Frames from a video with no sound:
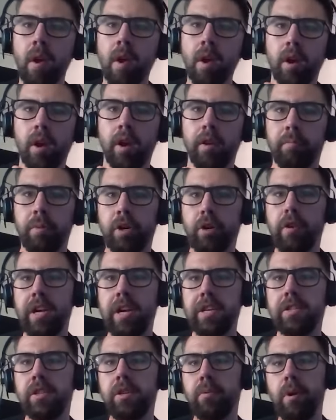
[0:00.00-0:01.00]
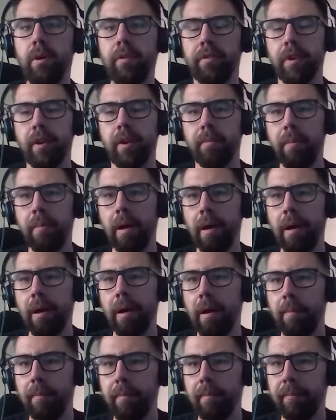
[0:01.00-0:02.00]
kind of progress to over
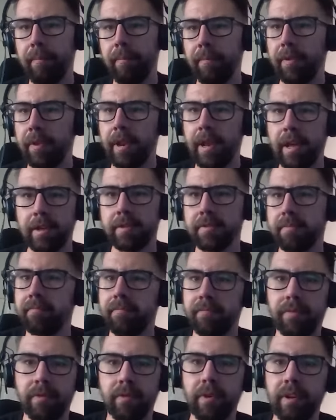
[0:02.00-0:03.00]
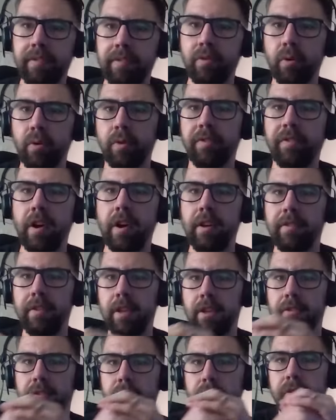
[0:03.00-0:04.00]
um, the next three, four, five
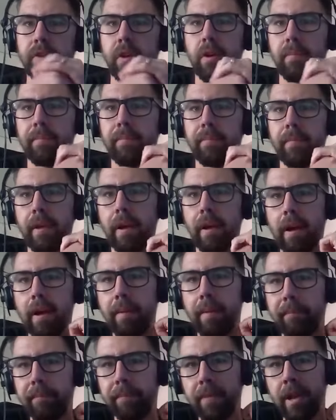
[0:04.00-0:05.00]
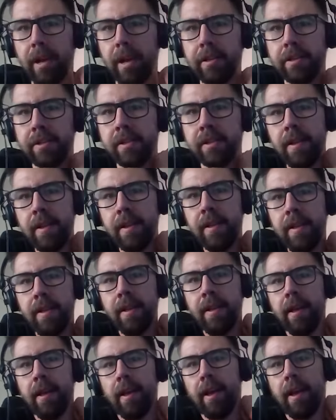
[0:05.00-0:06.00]
years or so. Um, and,
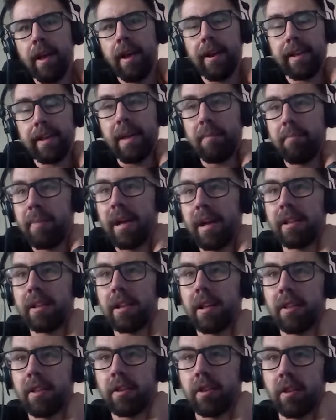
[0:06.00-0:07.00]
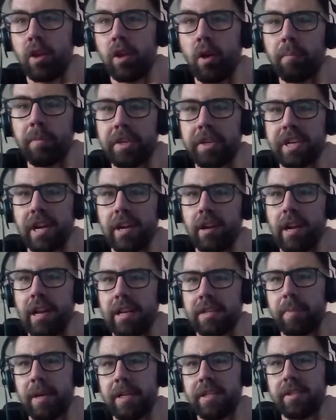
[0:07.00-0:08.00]
And again, back the, the omni-channel
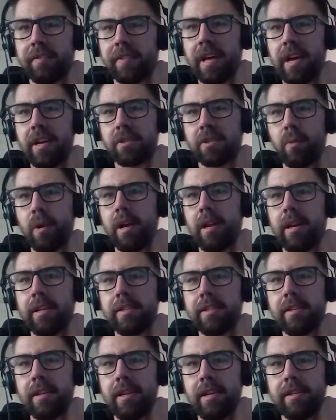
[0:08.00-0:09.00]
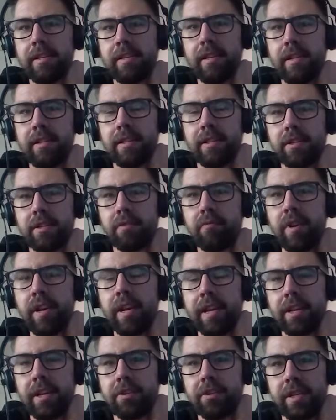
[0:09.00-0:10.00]
aspect of that as well is is is, is a
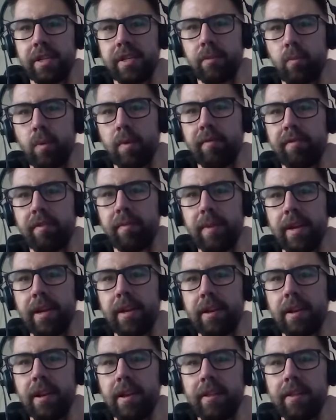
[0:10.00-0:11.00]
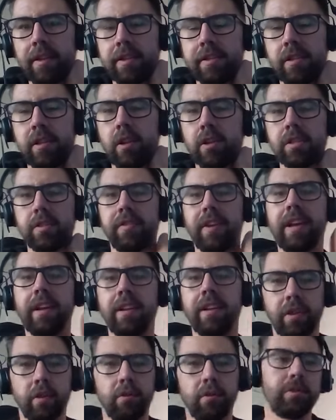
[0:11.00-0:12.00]
really interesting one for me. And, and there's lots of
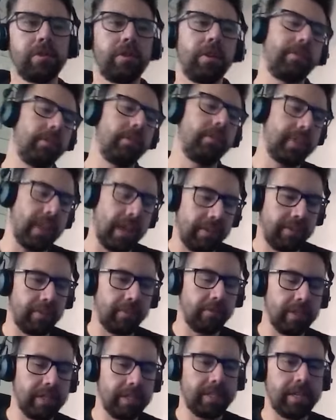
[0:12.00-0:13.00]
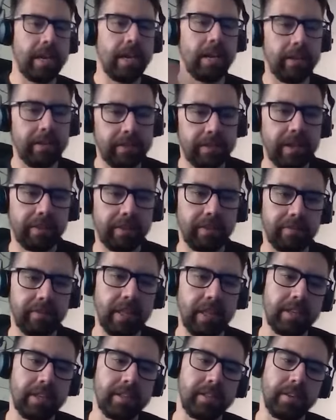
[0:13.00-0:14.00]
anecdotal stuff of death of retail and death of
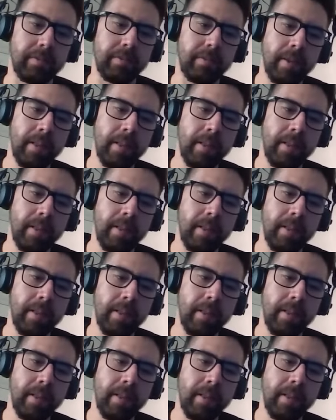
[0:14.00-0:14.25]
this. And